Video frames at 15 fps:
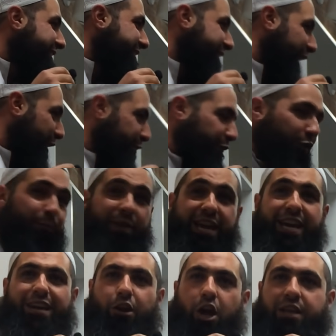is for
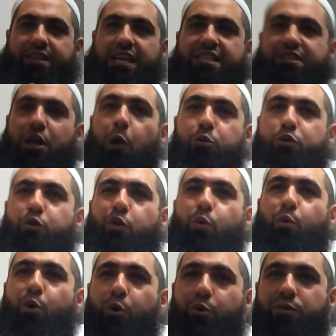me like the salt to the
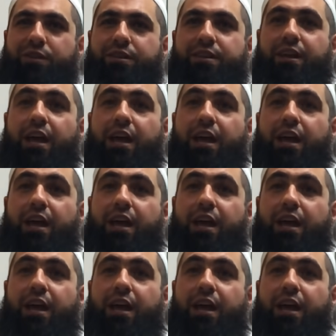wound.